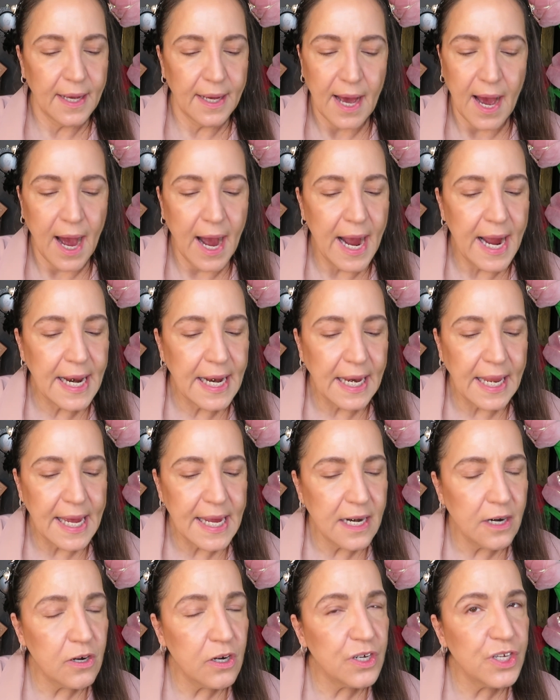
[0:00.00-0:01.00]

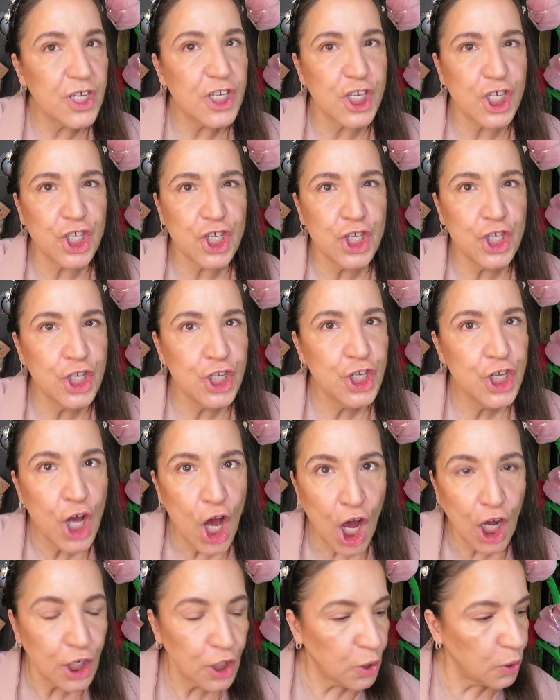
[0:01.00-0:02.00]
Highlighter does
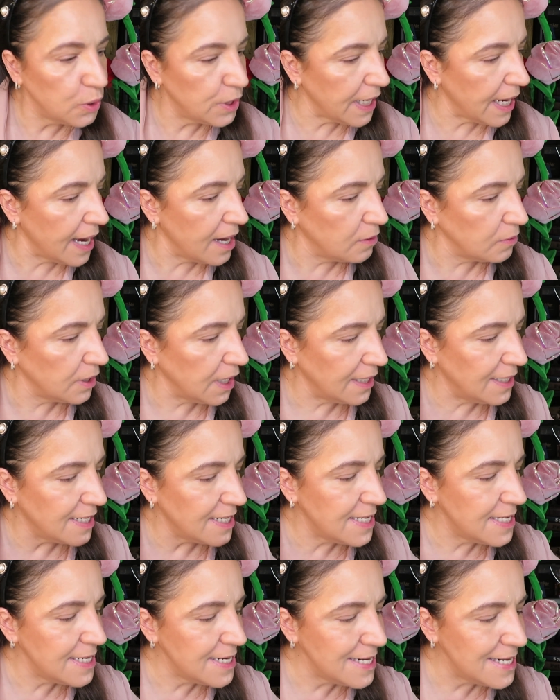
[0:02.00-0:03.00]
not go down
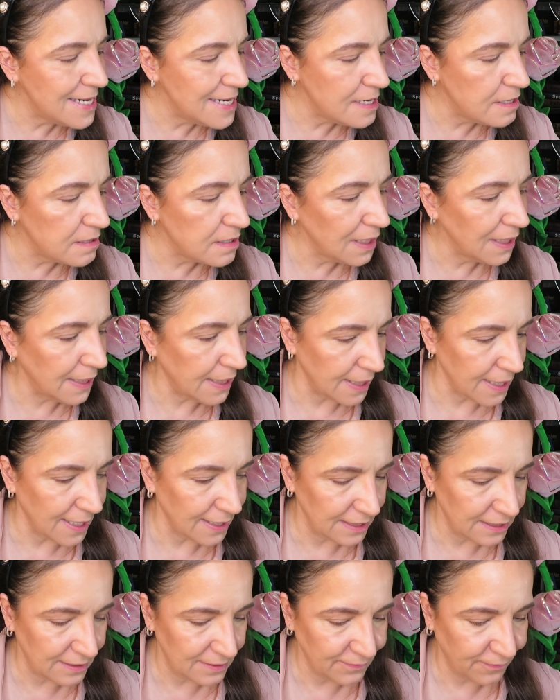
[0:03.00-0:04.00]
nearly
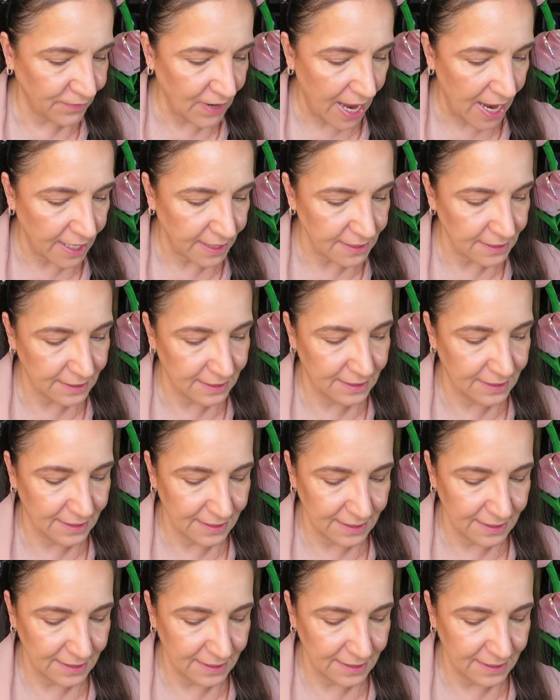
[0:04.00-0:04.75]
as fast